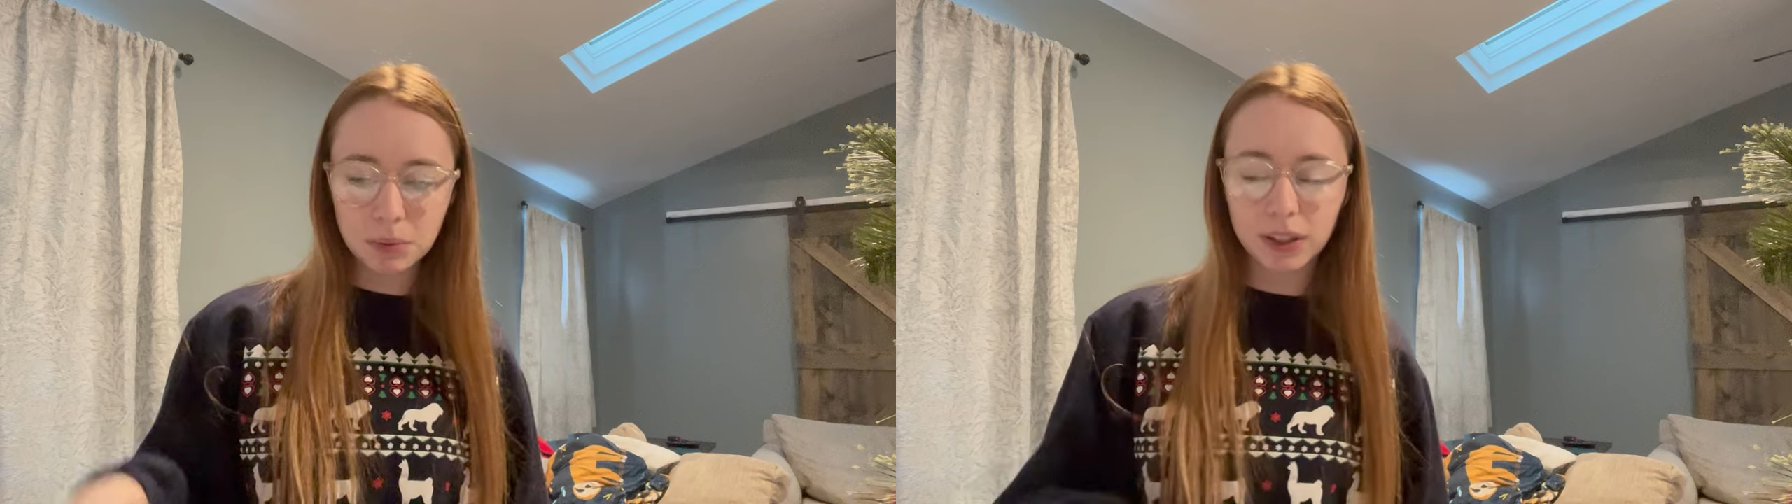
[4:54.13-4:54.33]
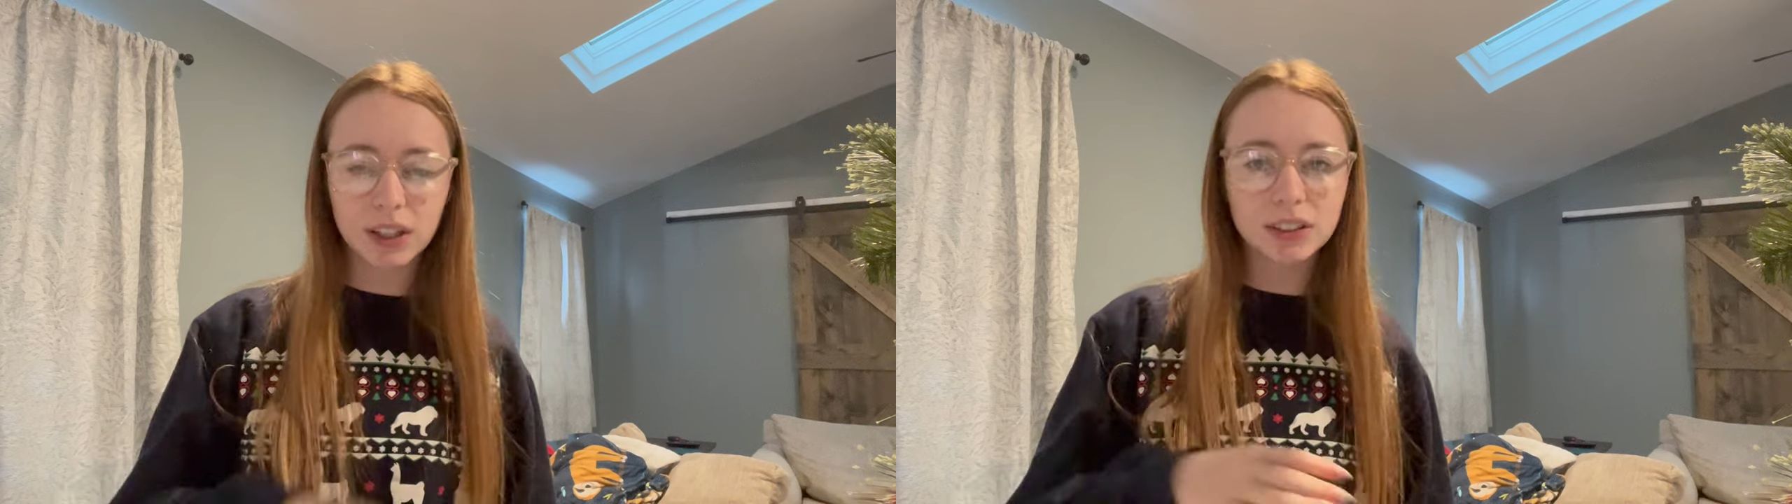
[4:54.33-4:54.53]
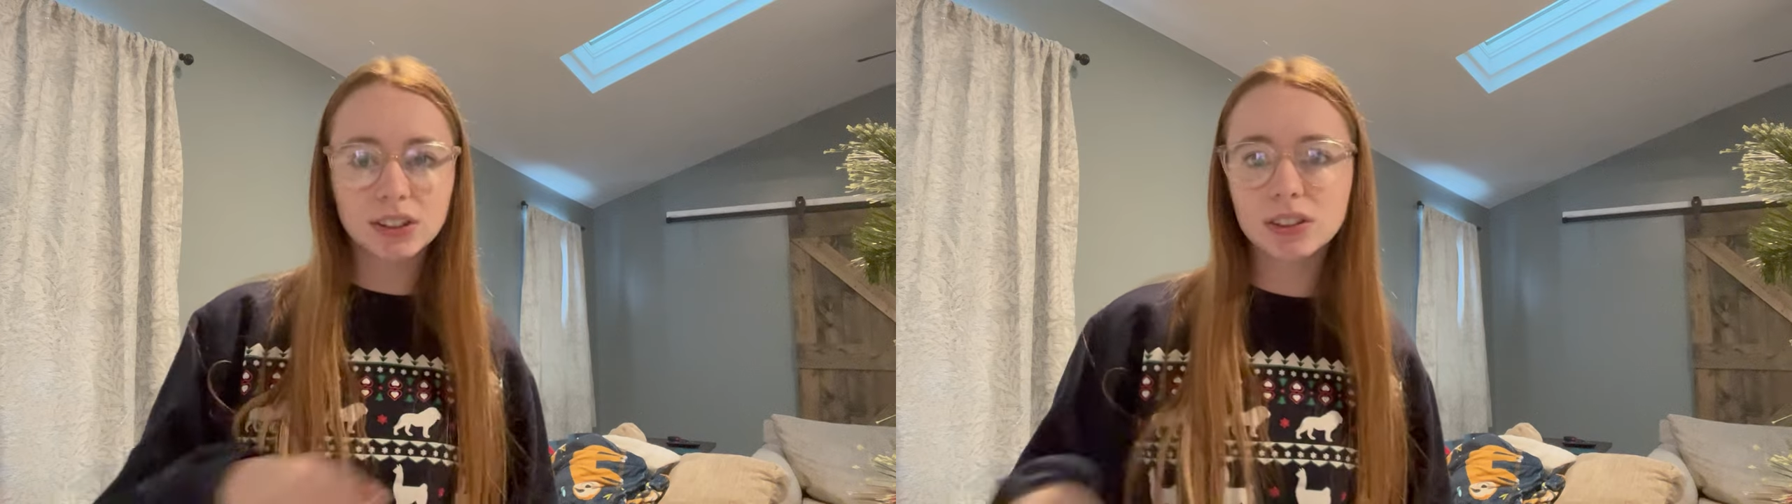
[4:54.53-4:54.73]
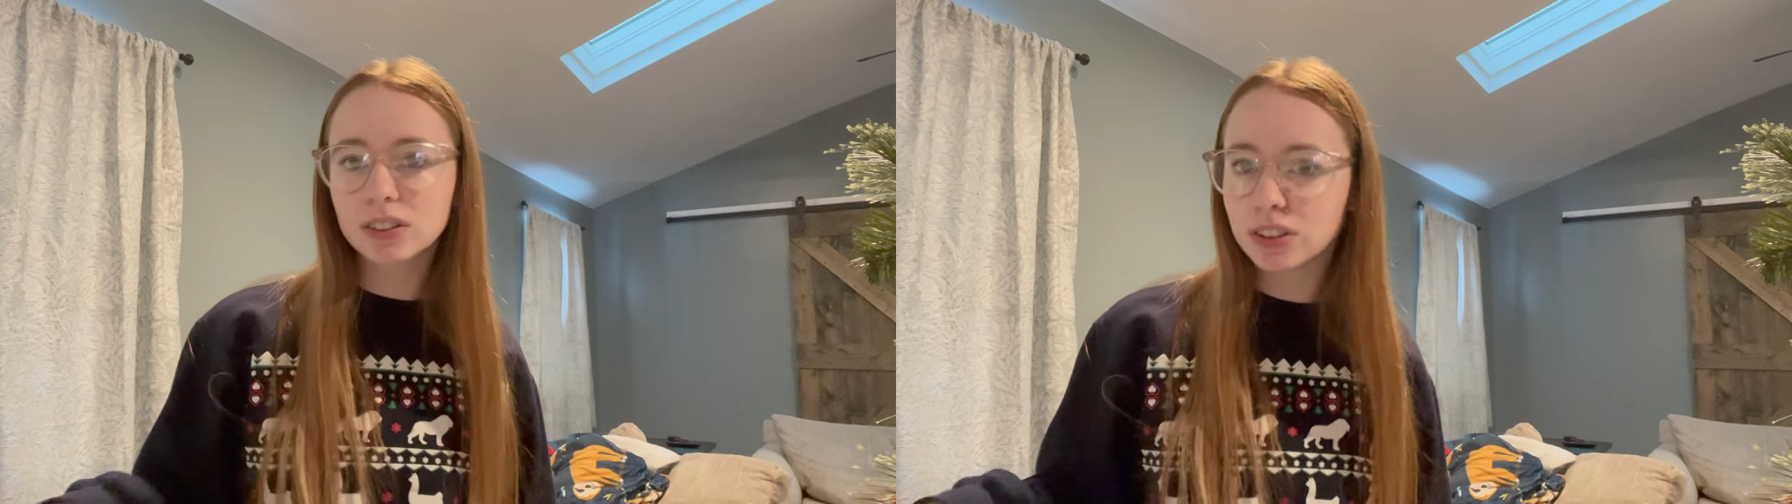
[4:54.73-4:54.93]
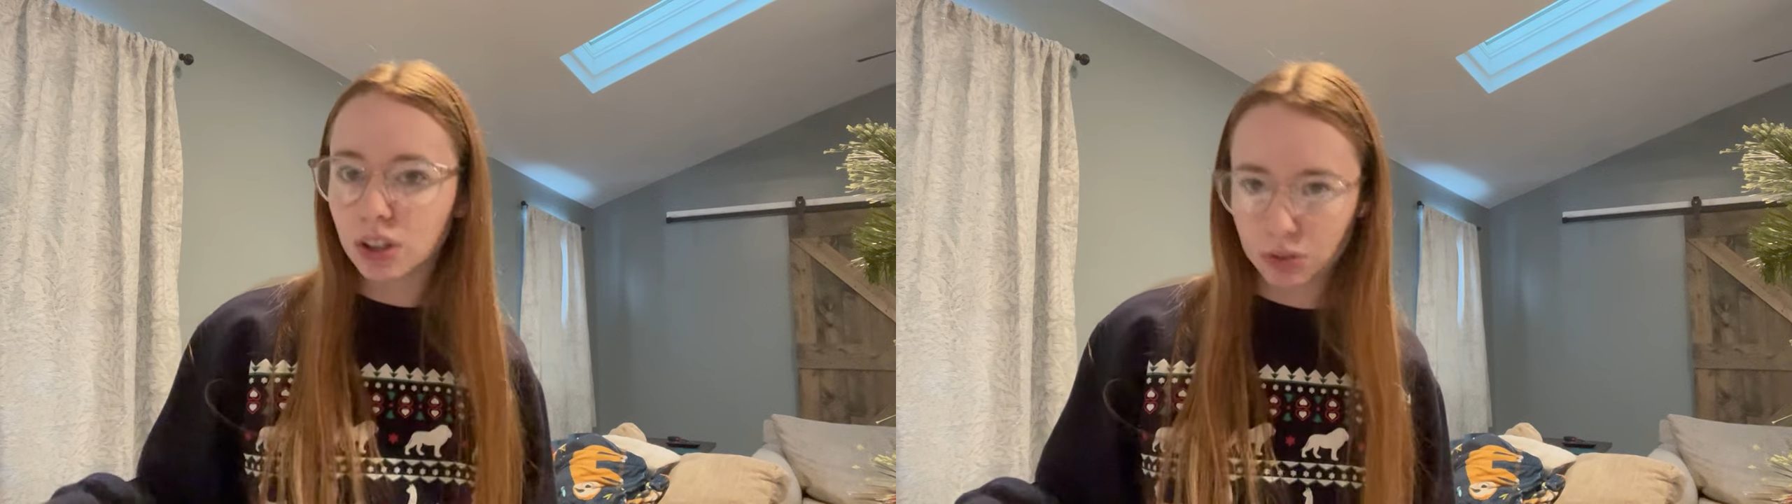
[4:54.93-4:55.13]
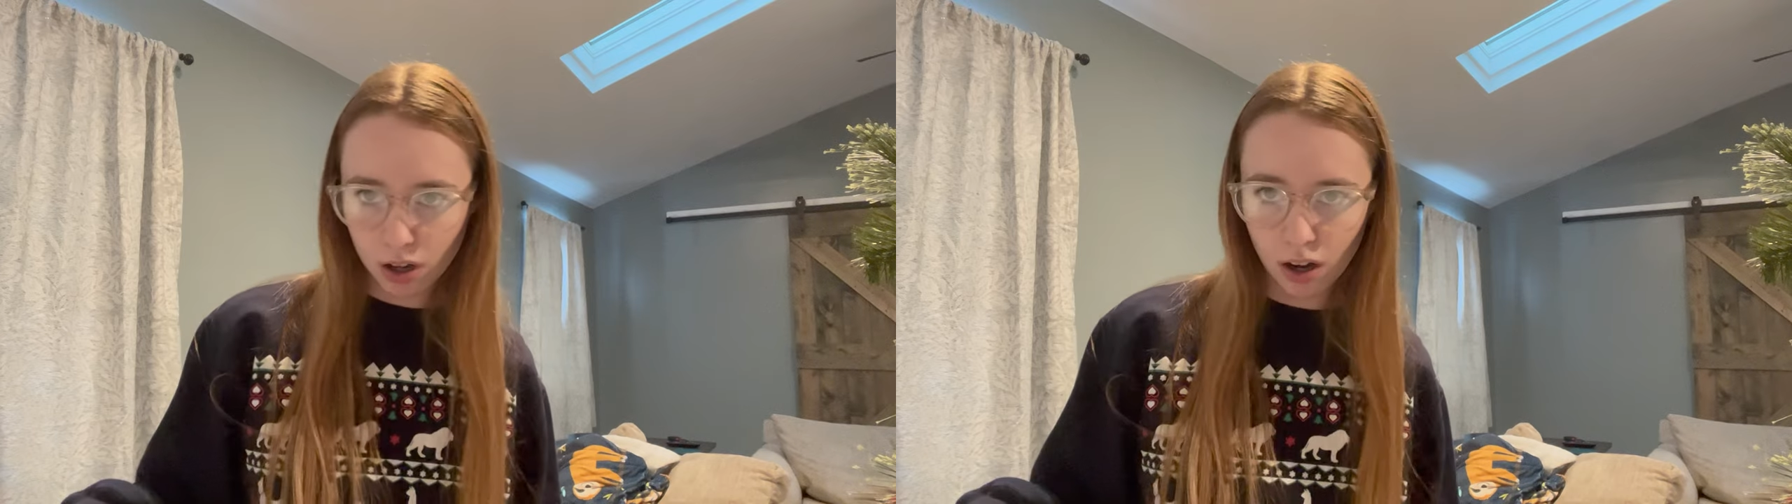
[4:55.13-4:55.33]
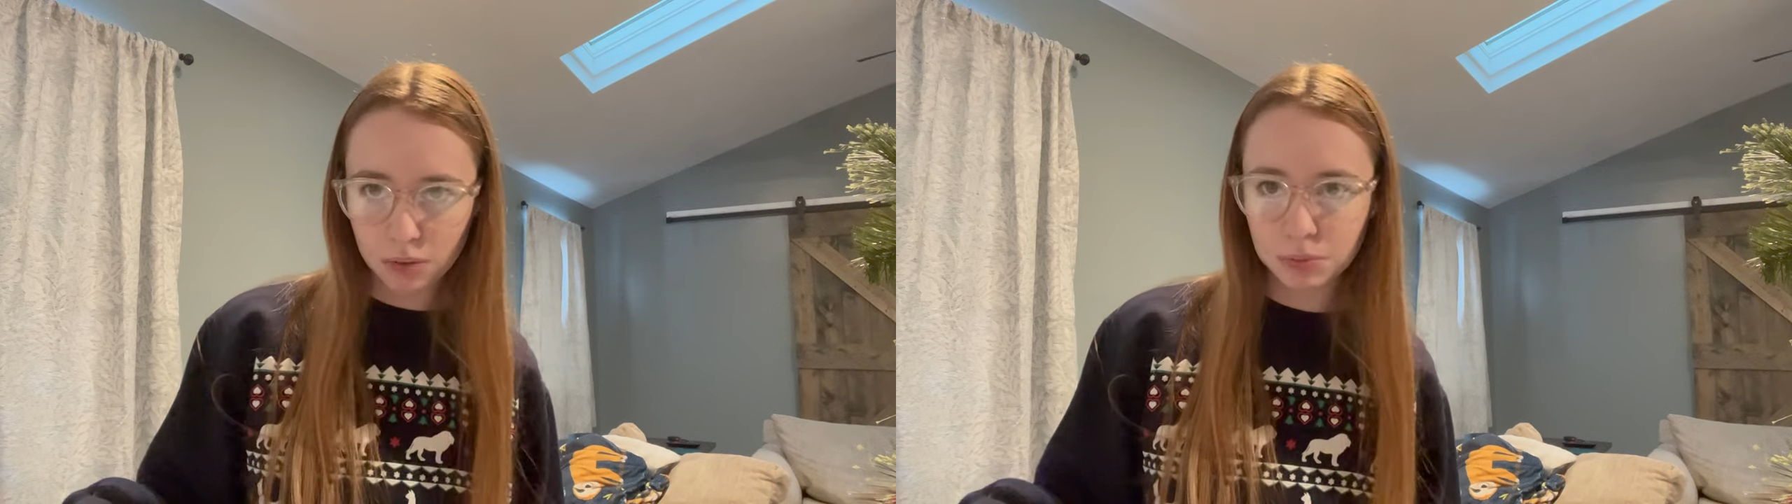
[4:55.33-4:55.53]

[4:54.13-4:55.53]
Like, that's so dumb.